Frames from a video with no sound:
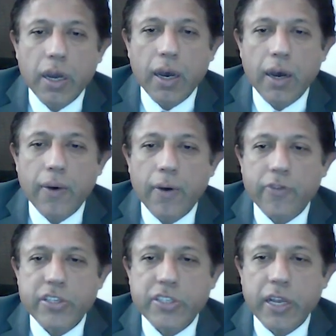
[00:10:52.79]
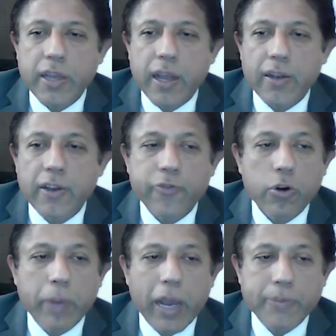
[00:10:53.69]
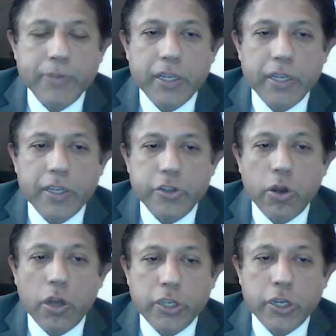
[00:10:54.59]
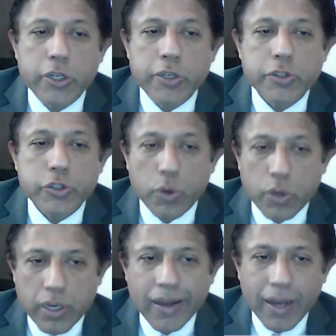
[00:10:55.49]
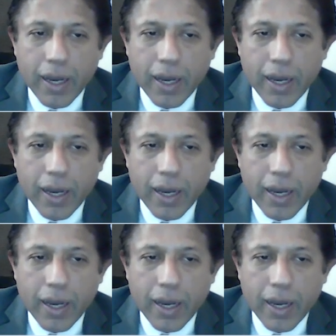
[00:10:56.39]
of the skin, and lymph node biopsy histologically showed